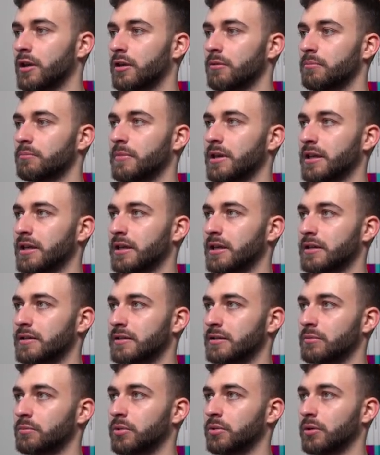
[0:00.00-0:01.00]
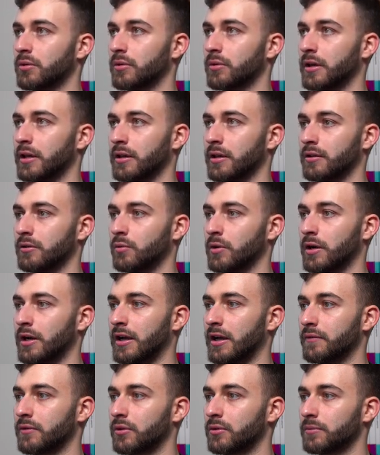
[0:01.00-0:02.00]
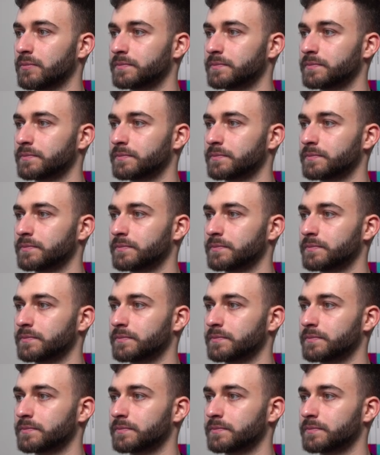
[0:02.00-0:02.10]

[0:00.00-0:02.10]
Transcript: making it simple and what have you.